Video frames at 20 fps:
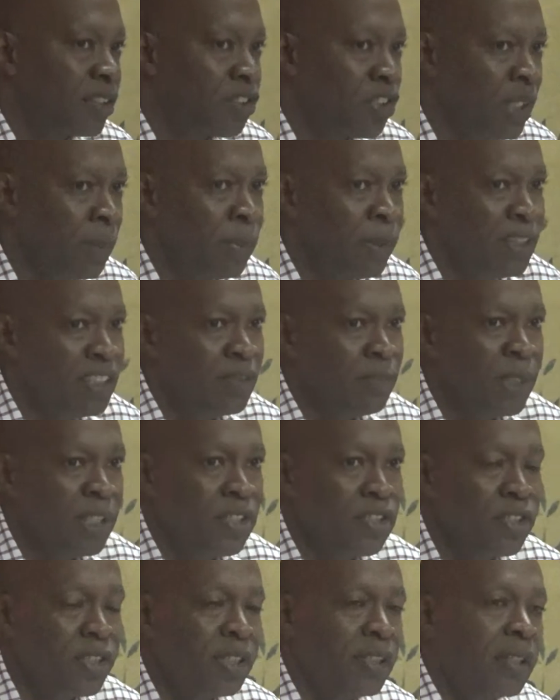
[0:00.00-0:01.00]
Shepard has
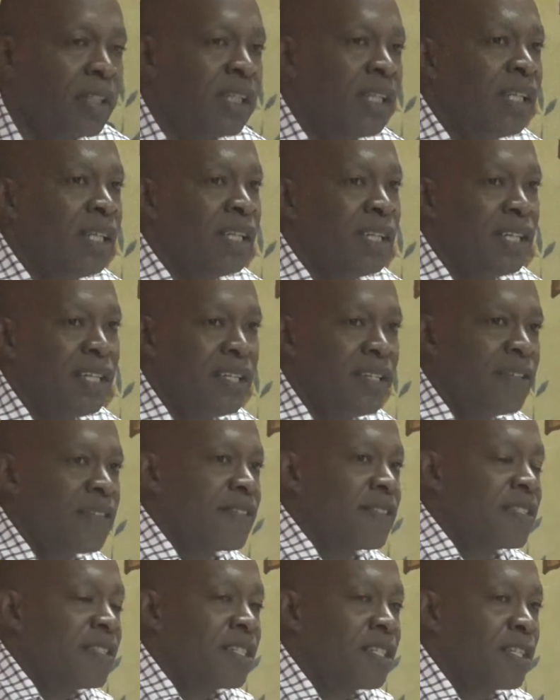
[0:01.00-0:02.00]
mentioned,
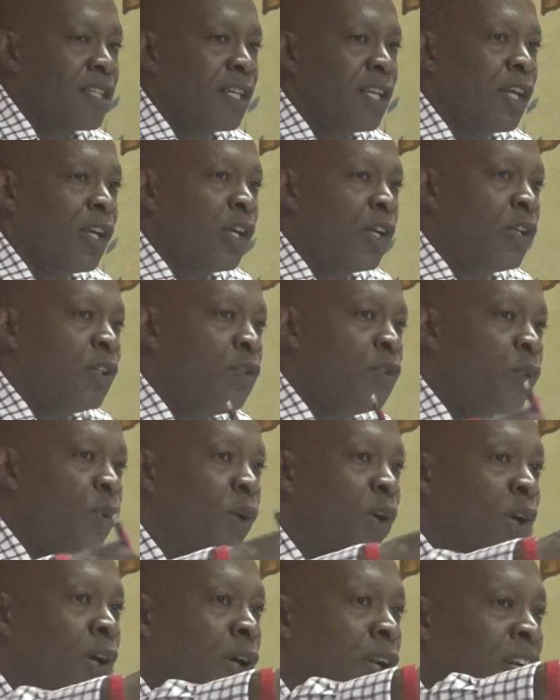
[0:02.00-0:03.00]
is, do
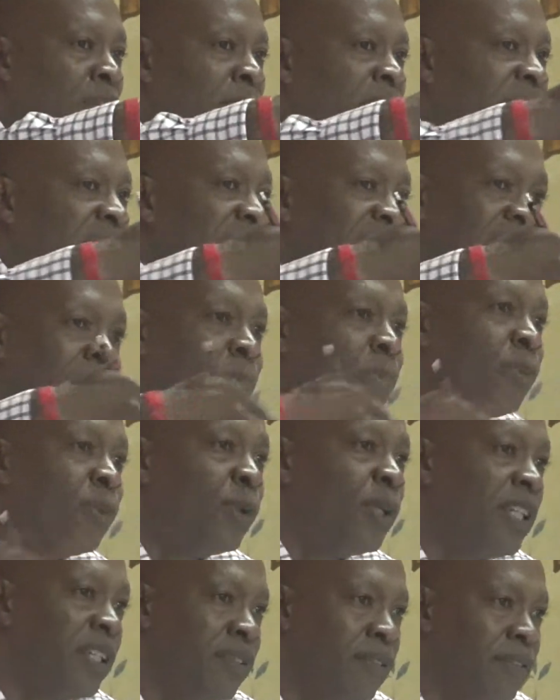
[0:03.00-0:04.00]
all of the 10
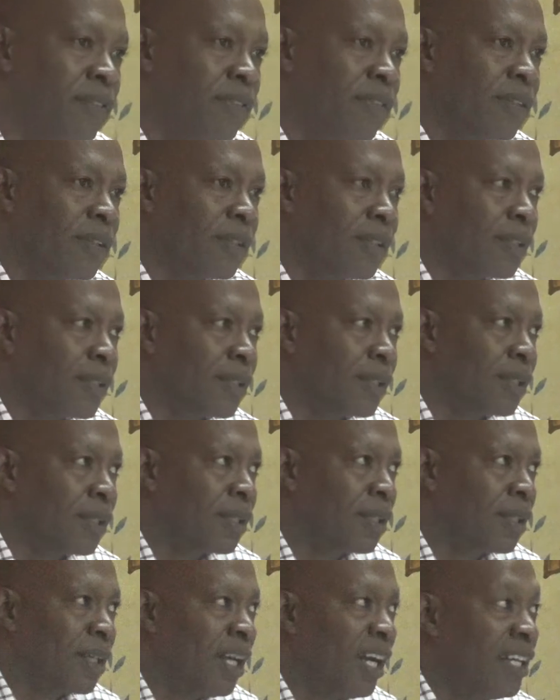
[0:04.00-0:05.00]
points,
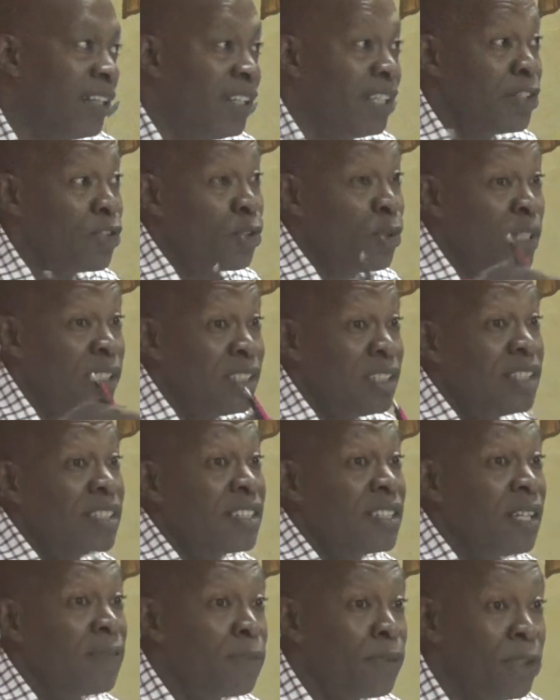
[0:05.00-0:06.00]
are they joint and
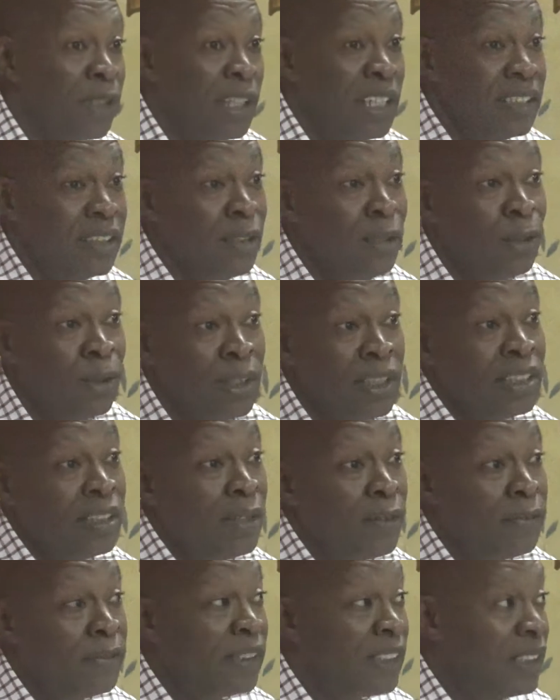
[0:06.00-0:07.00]
several, as the lawyers
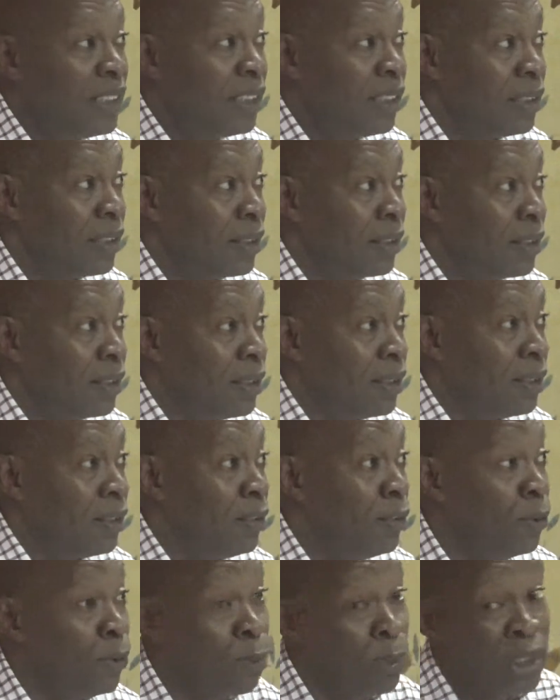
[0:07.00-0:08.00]
love to say?
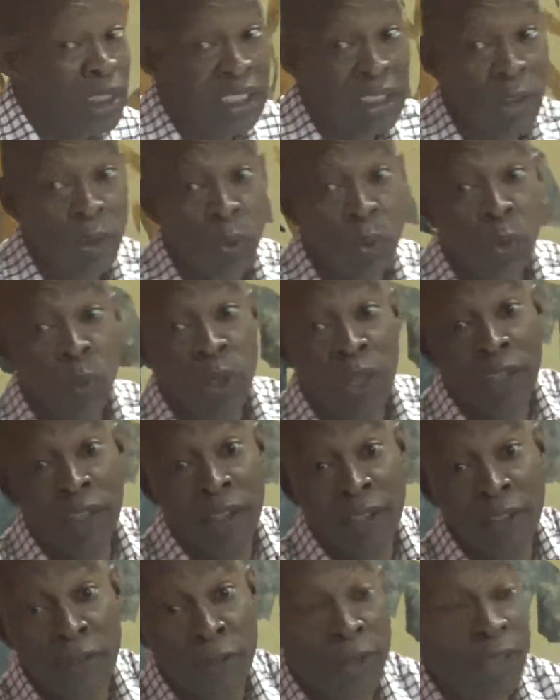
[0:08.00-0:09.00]
Do they include one
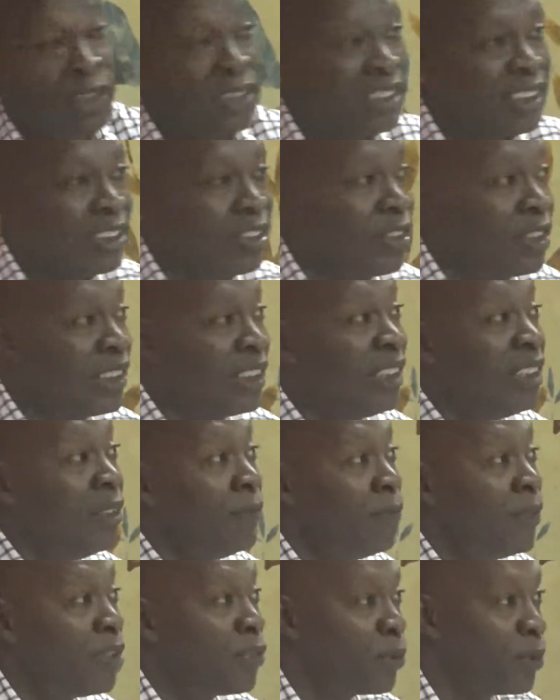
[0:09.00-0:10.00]
another, or is it just
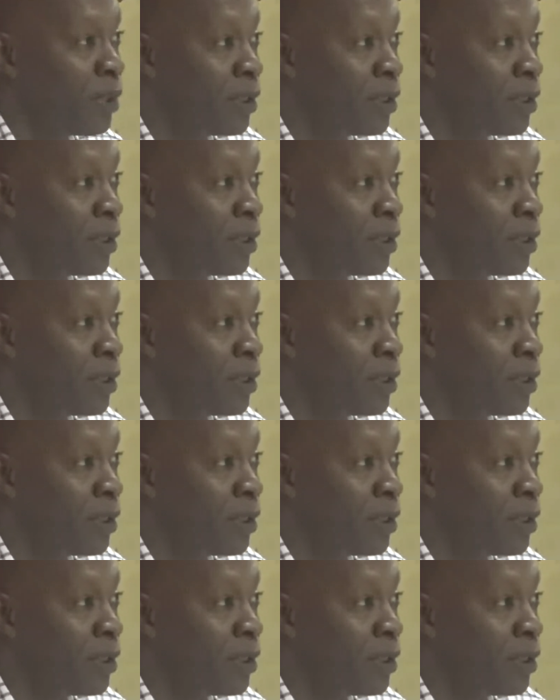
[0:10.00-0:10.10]
individual?